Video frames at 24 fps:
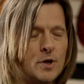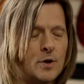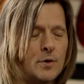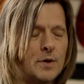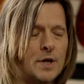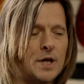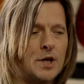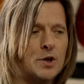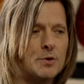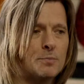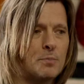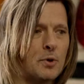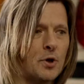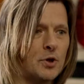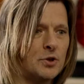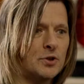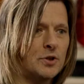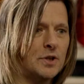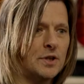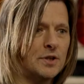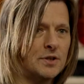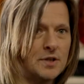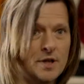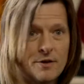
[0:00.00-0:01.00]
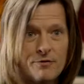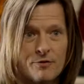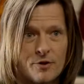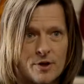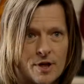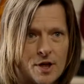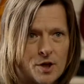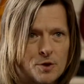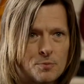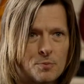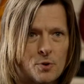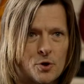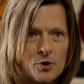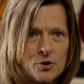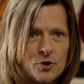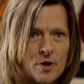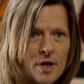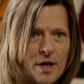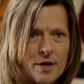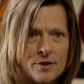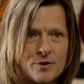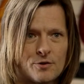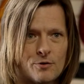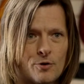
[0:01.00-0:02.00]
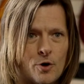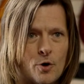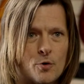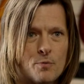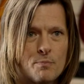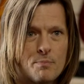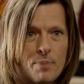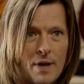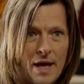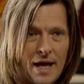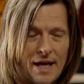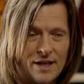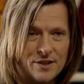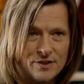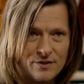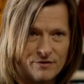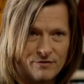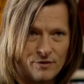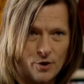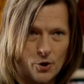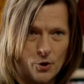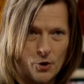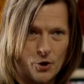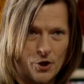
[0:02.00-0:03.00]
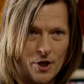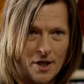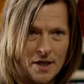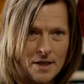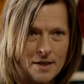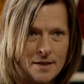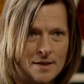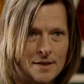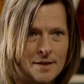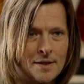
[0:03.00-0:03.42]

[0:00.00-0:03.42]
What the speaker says: Each person is different. Each person has their own pace of learning.